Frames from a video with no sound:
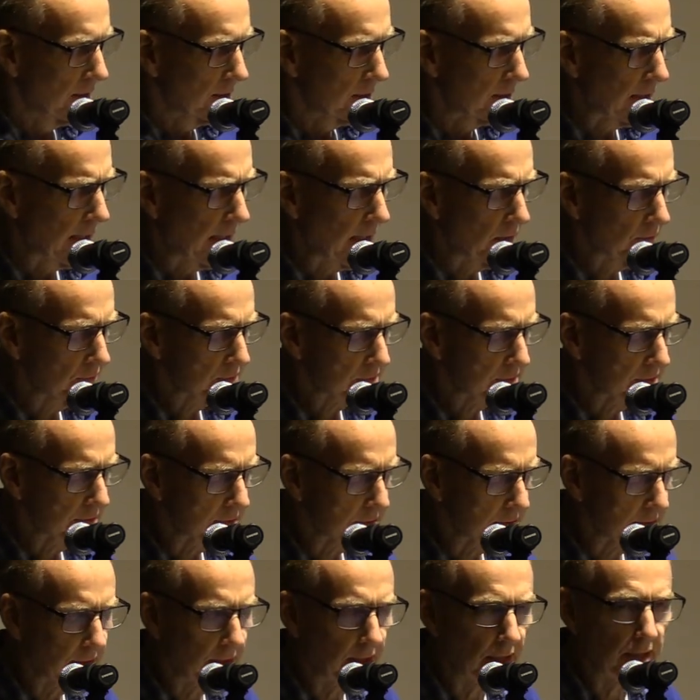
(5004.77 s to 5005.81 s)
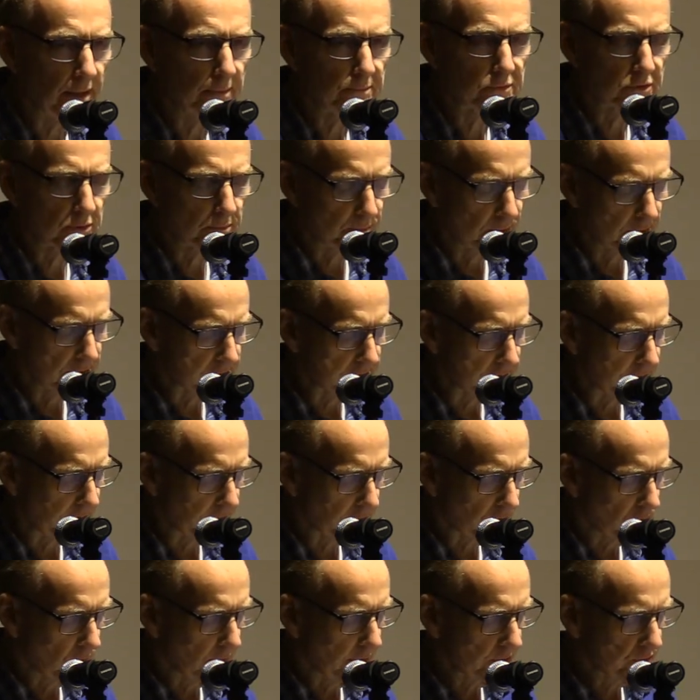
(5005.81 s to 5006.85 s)
Now is the time to
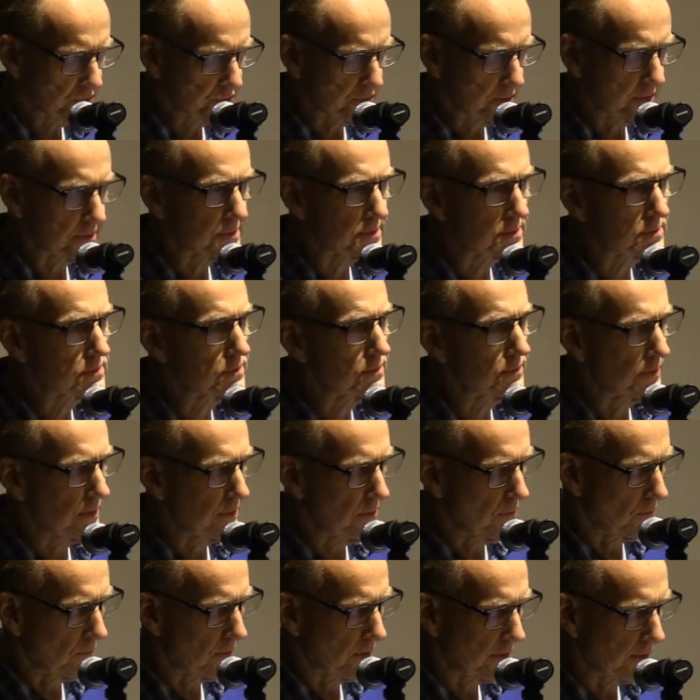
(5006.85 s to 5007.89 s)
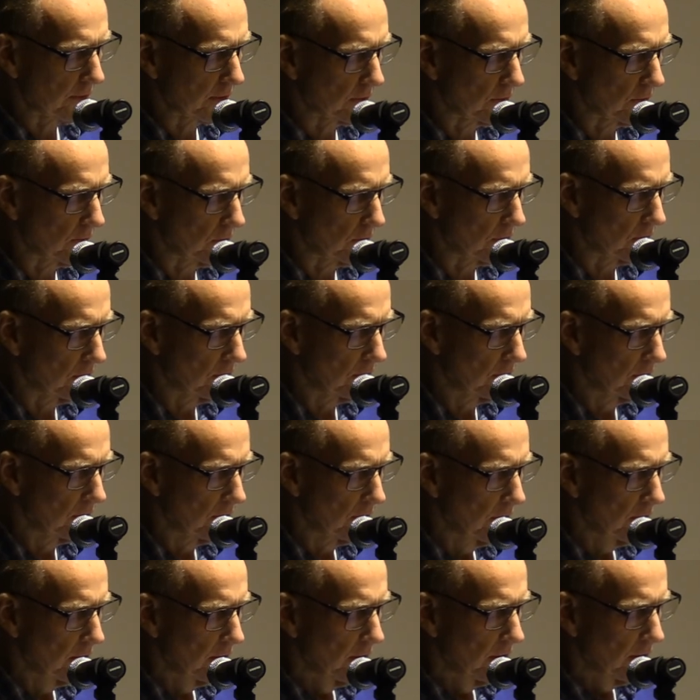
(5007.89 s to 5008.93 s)
present questions to the oracle.
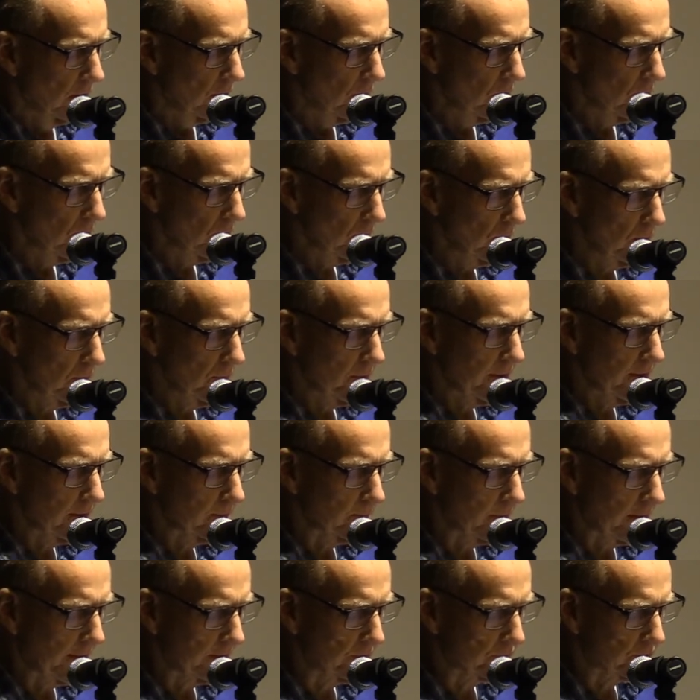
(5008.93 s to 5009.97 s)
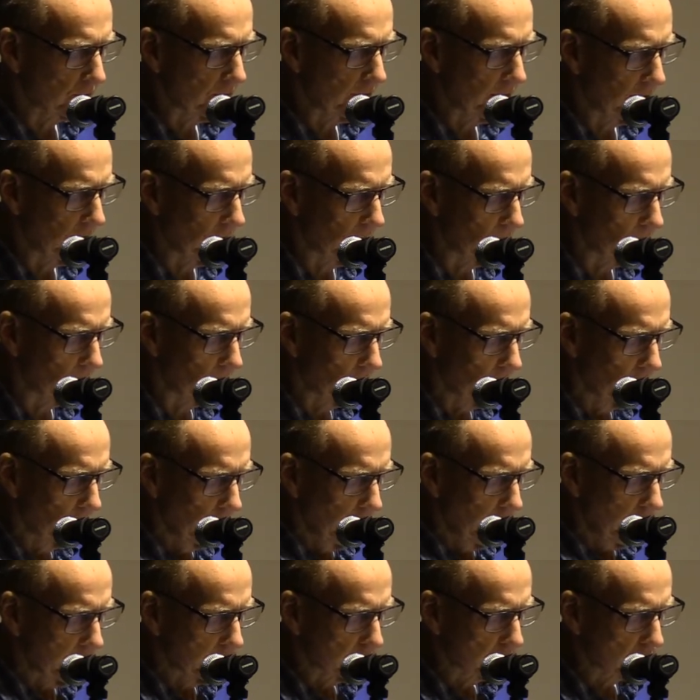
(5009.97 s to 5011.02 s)
Who in my dream
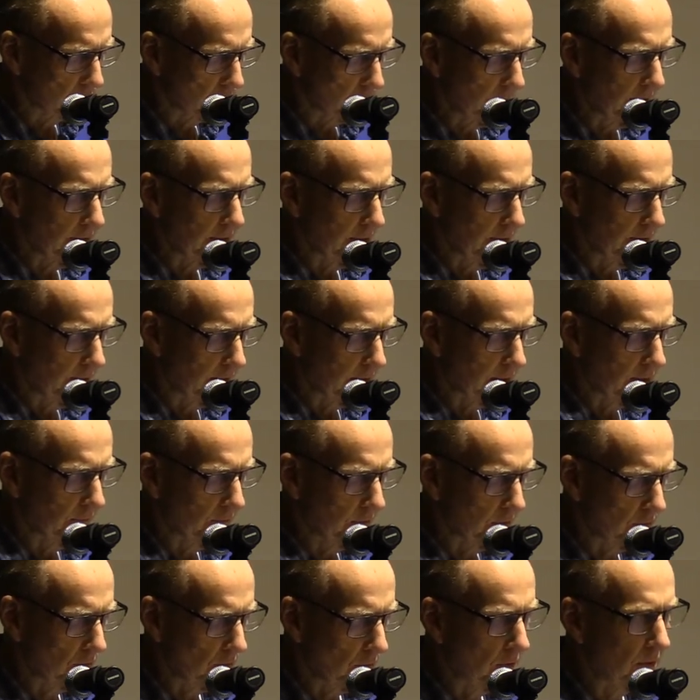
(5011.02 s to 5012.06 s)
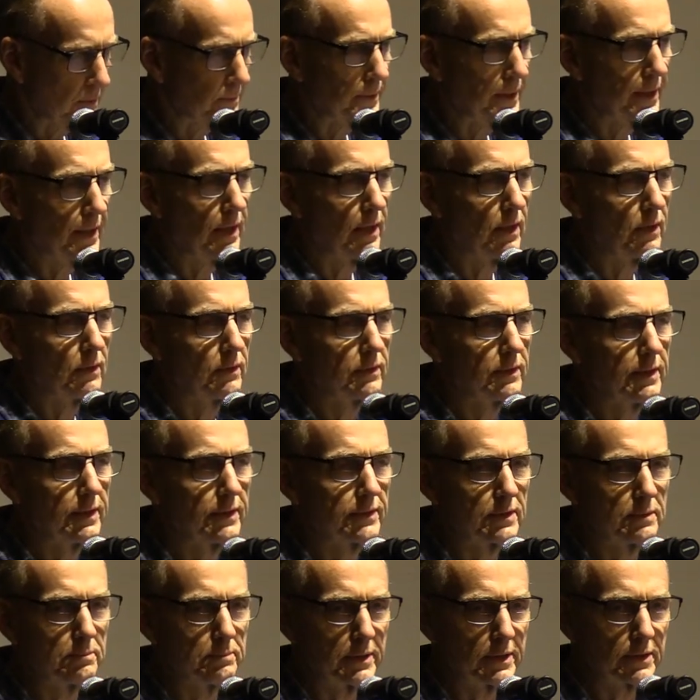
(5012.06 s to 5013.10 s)
is ringing the doorbell
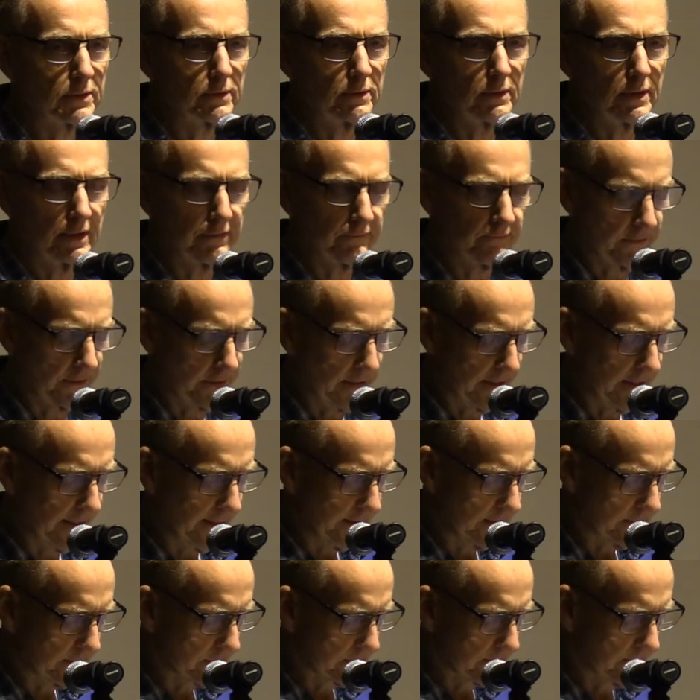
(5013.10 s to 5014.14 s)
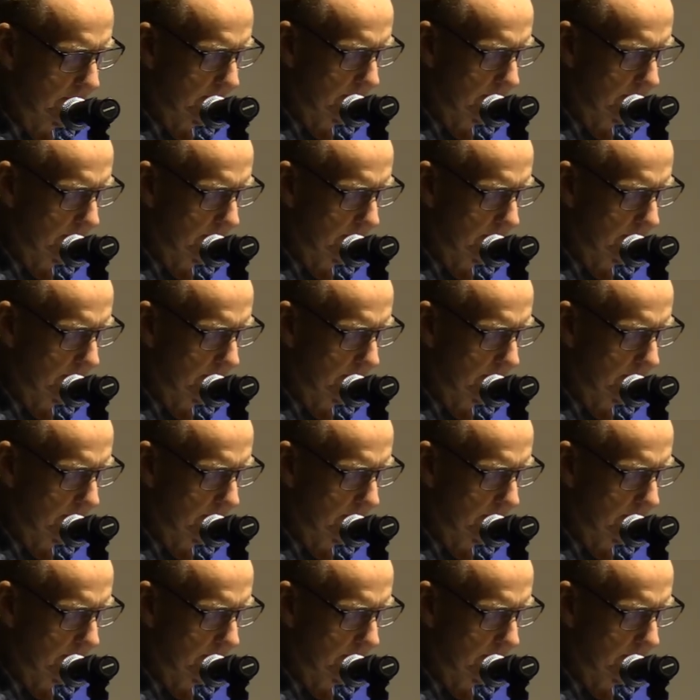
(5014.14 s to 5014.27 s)
in the middle of the night?